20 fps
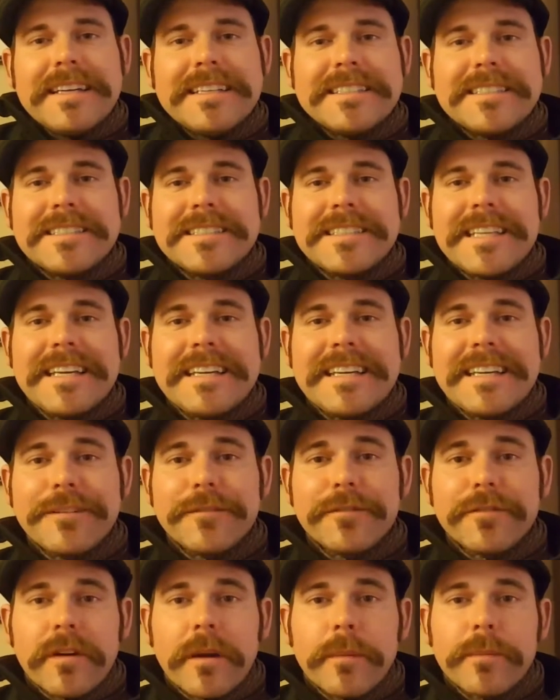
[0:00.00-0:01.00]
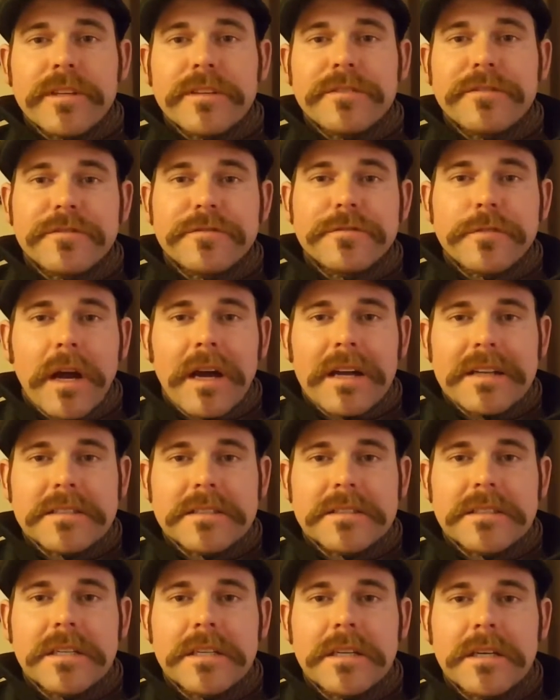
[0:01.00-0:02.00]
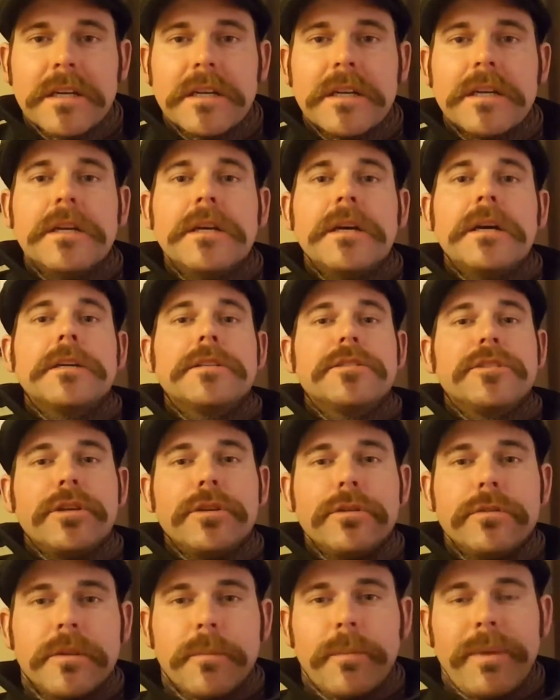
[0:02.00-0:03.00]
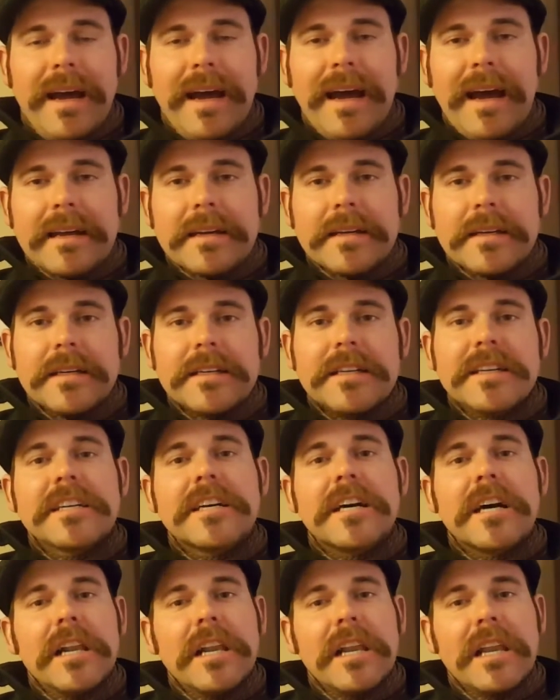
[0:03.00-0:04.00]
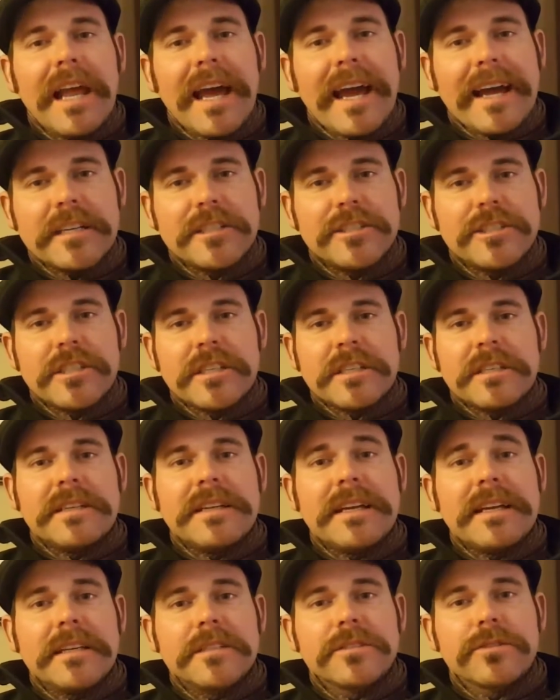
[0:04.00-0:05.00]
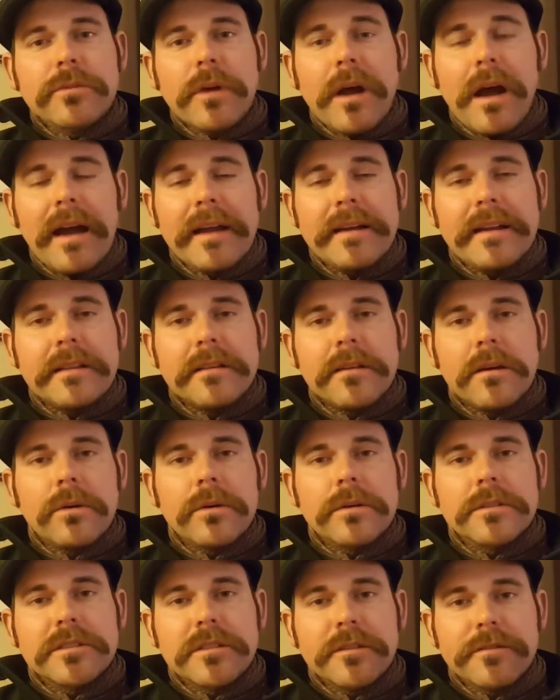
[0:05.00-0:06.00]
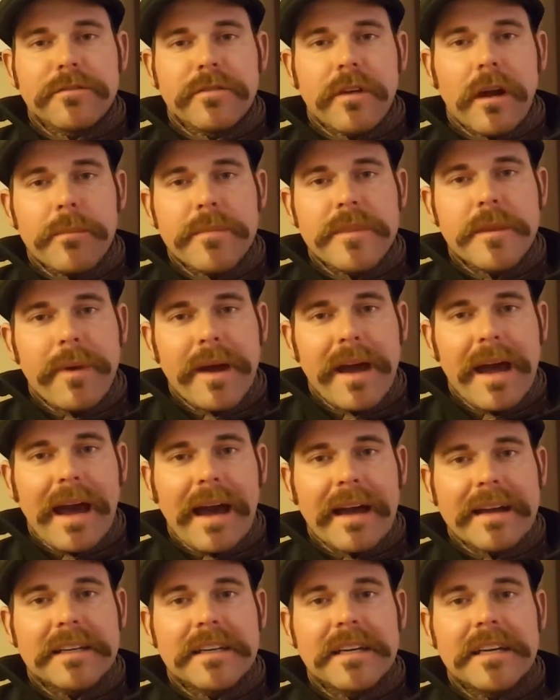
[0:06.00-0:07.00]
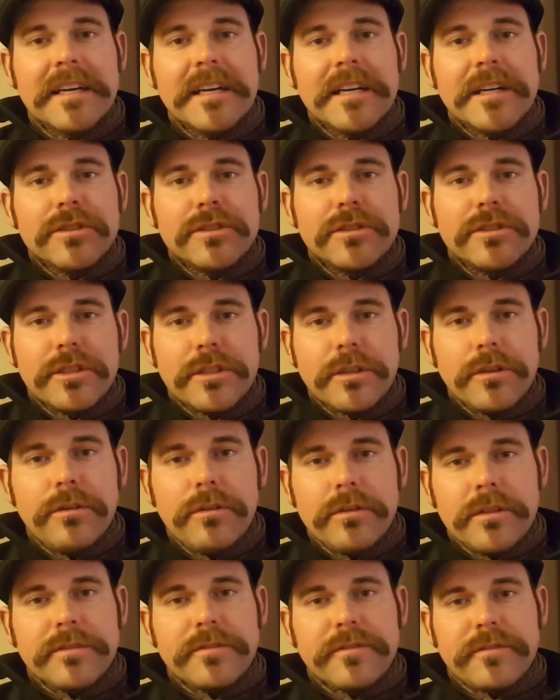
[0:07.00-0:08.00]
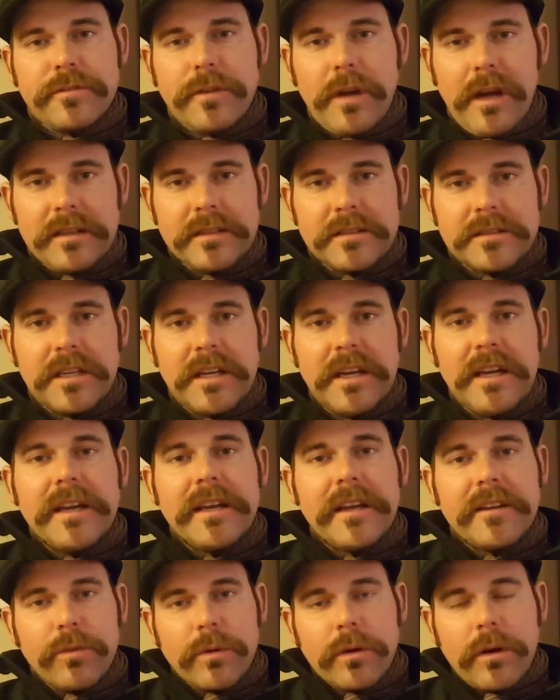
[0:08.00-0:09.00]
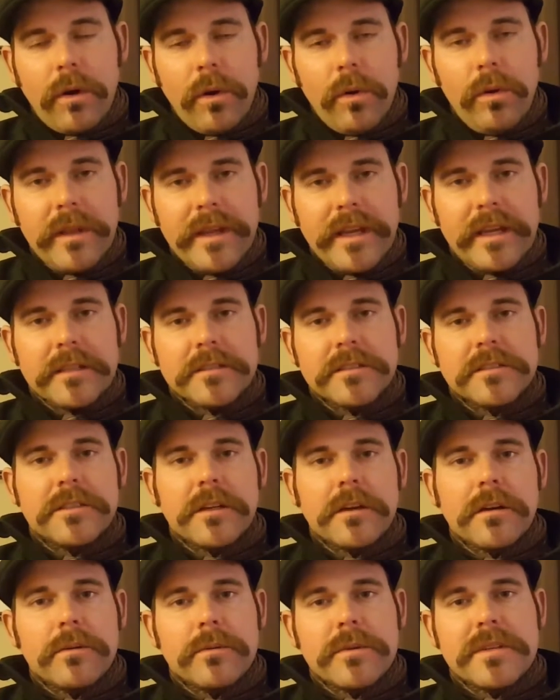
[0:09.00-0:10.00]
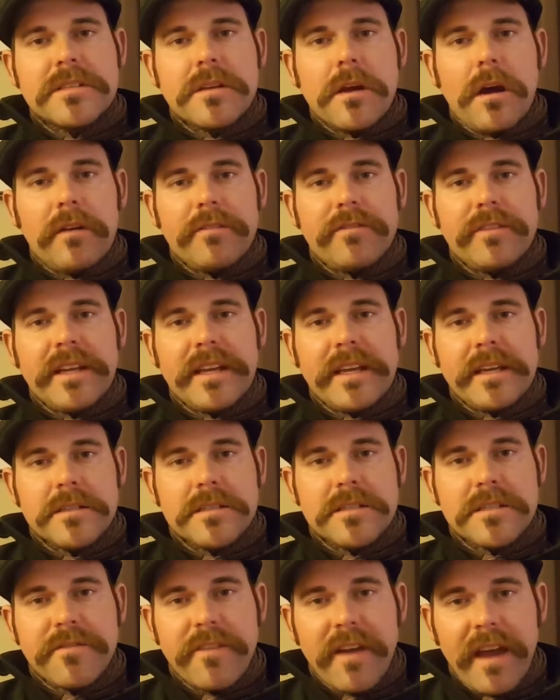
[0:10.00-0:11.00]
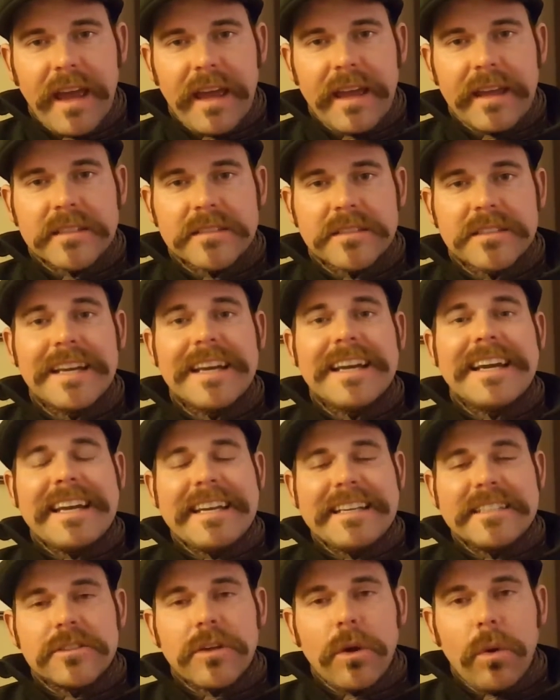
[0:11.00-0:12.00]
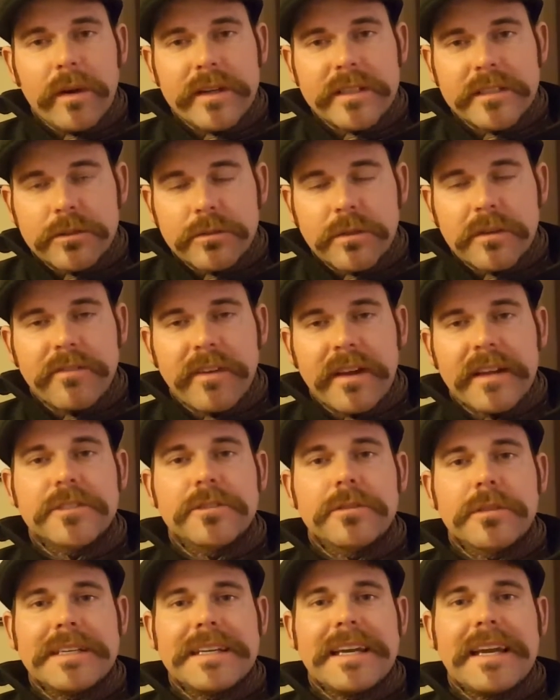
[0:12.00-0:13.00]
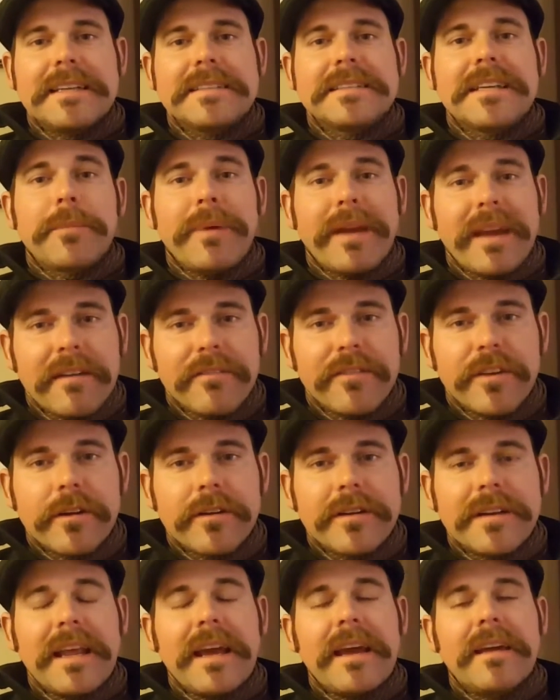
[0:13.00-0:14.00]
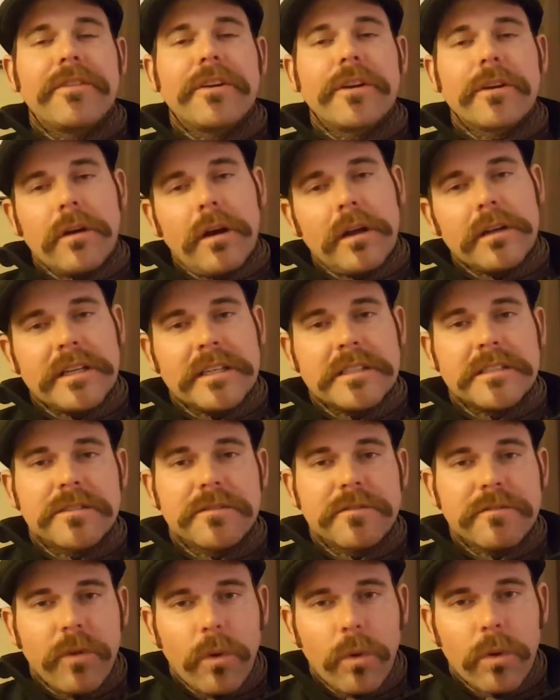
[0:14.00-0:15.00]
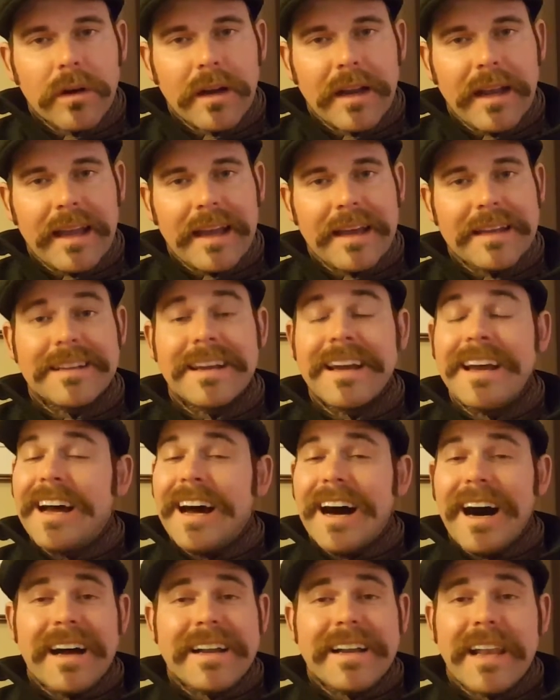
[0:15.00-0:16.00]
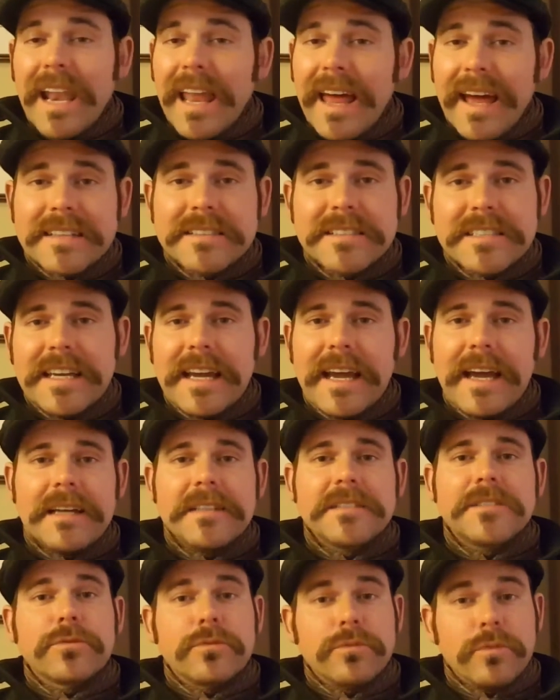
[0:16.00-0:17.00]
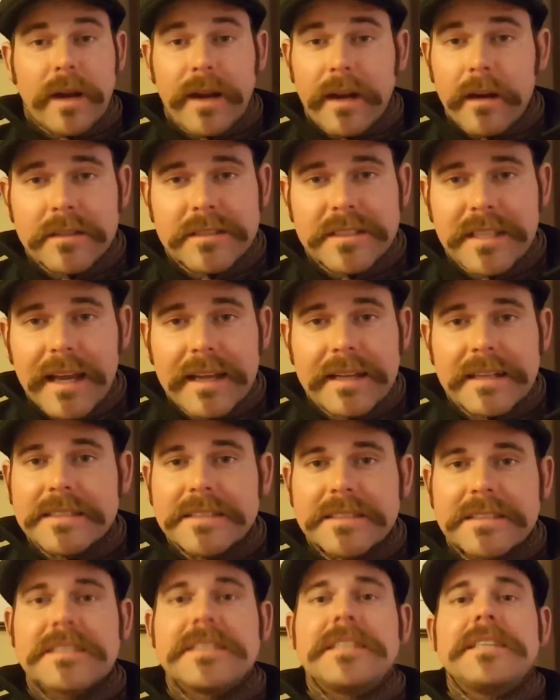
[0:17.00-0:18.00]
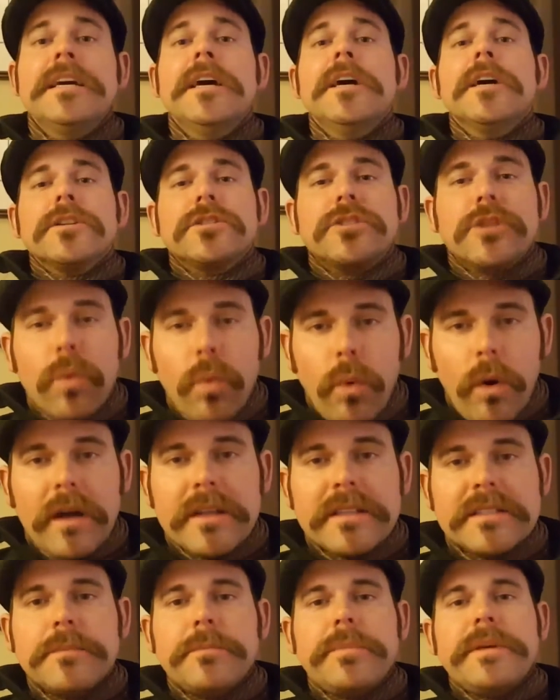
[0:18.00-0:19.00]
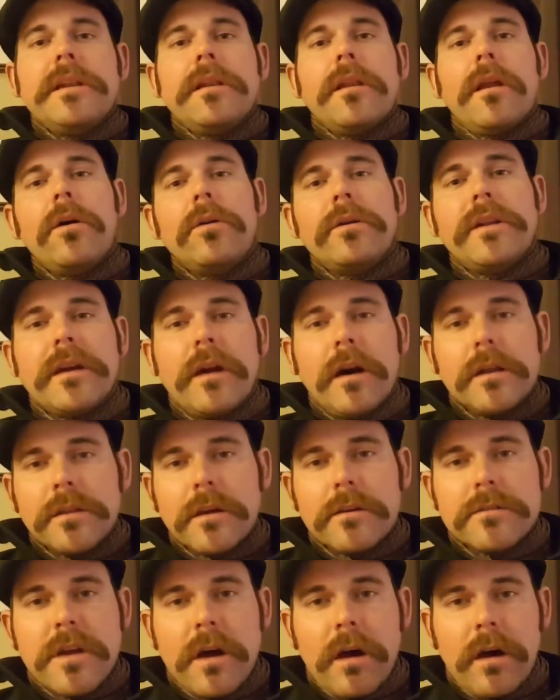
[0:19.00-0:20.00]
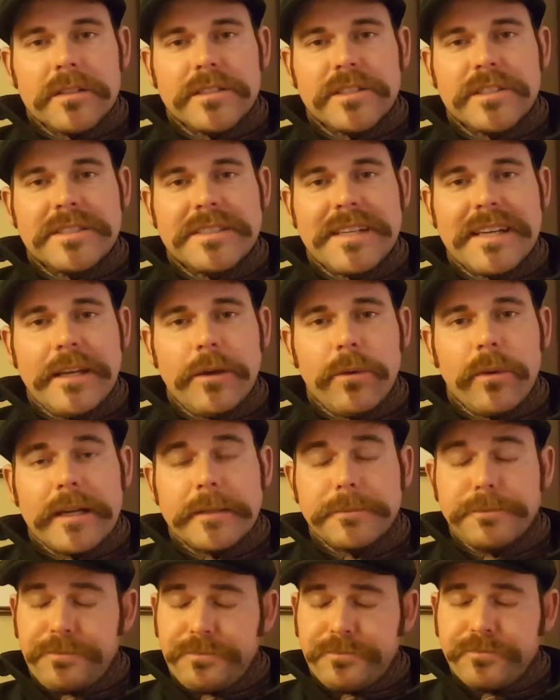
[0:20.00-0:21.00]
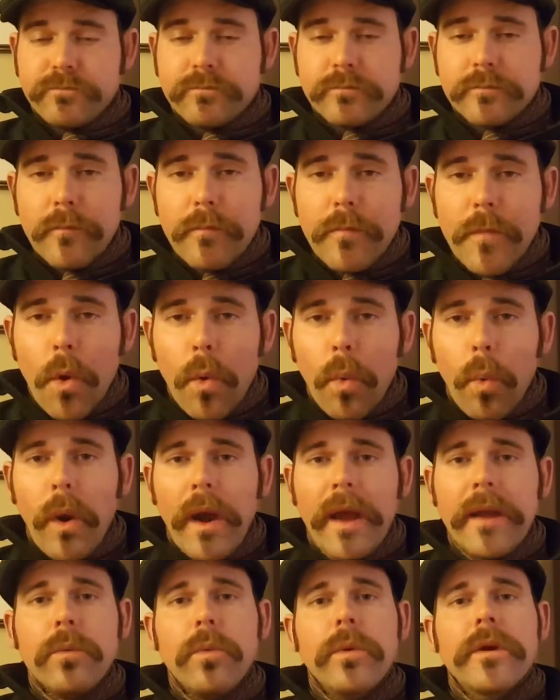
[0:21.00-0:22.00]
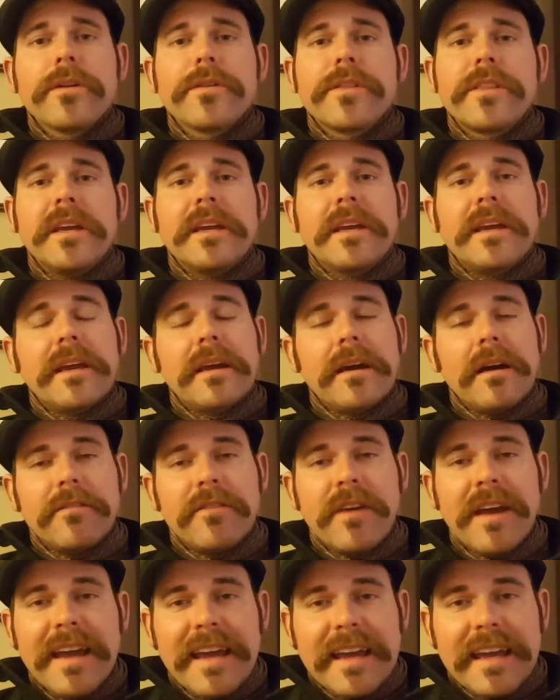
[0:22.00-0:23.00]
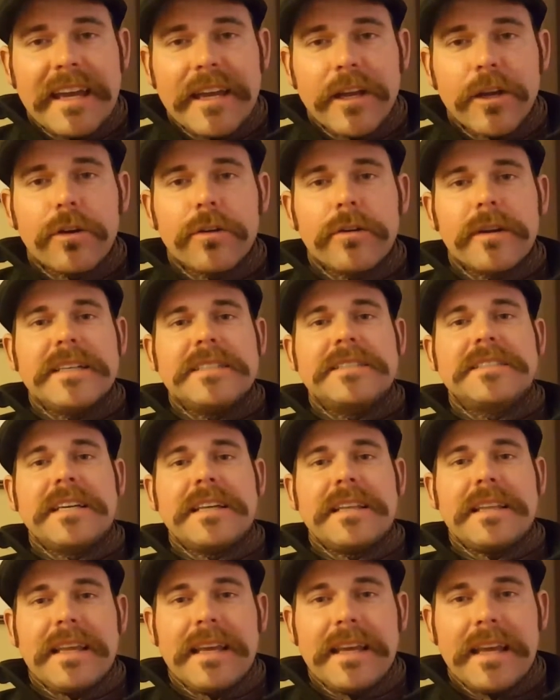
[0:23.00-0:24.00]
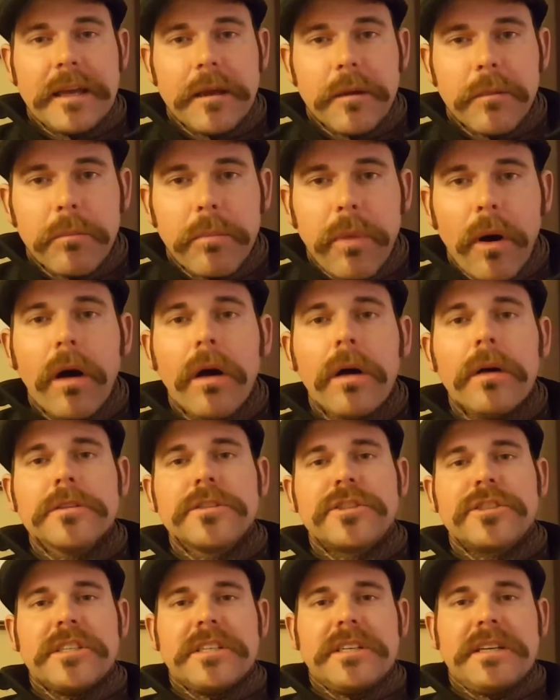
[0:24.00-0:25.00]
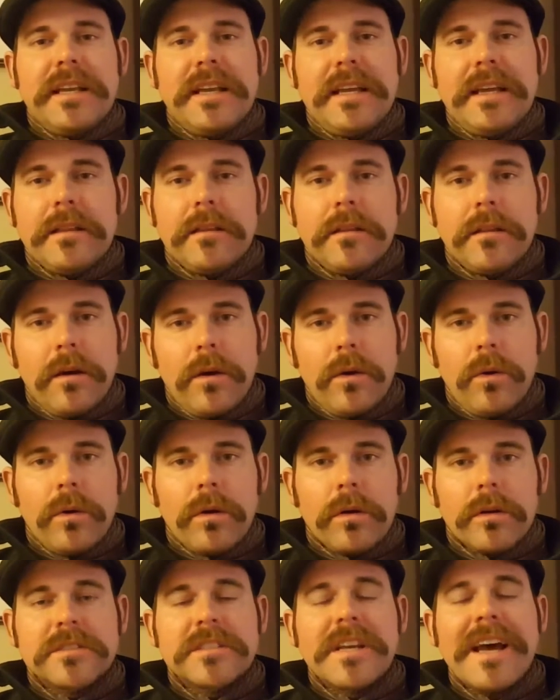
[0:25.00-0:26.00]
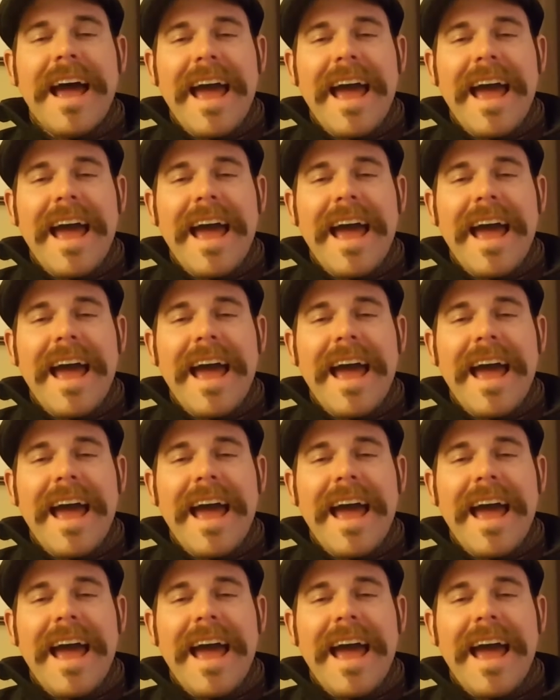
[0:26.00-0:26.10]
is thinking from the front to the back. Collection is riding the horse from the back to the front. If we're only concerned with softening his face, he's going to eventually end up heavier and heavier on his forehand, unless he has a rare tendency to want to be loading on those haunches anyway. When we're thinking of increasing the impulsion in the horse,